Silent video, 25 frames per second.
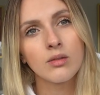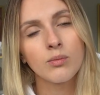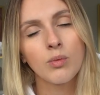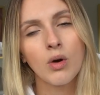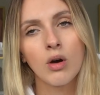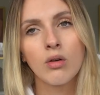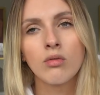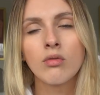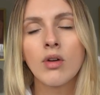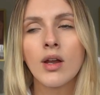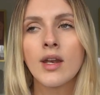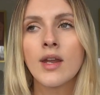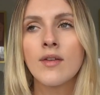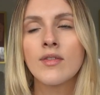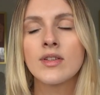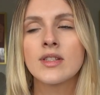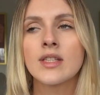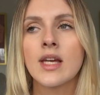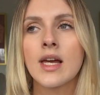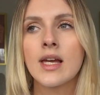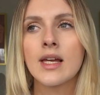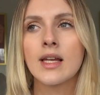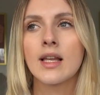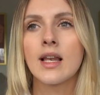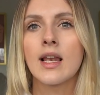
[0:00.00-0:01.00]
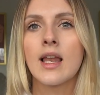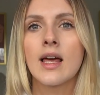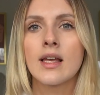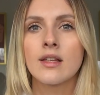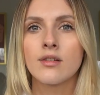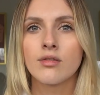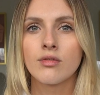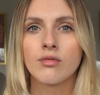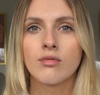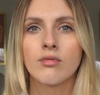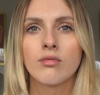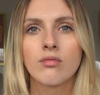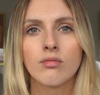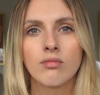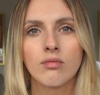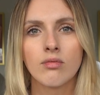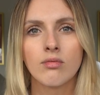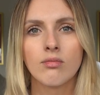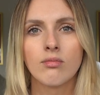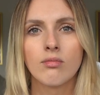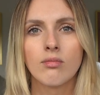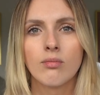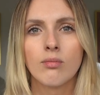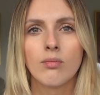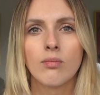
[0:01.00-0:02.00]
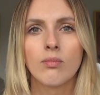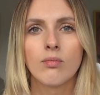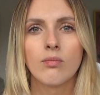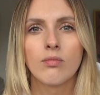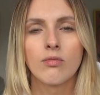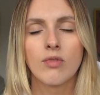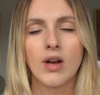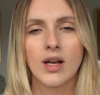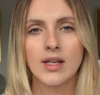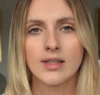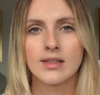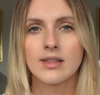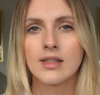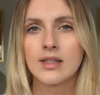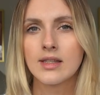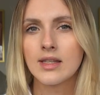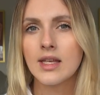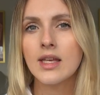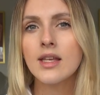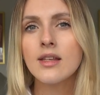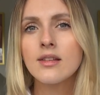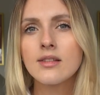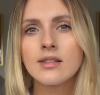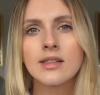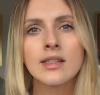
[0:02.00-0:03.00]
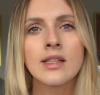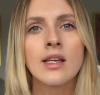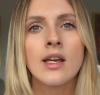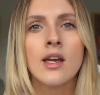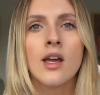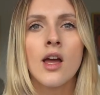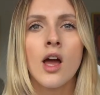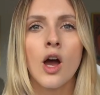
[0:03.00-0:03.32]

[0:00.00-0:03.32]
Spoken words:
well, I never take less rest than this.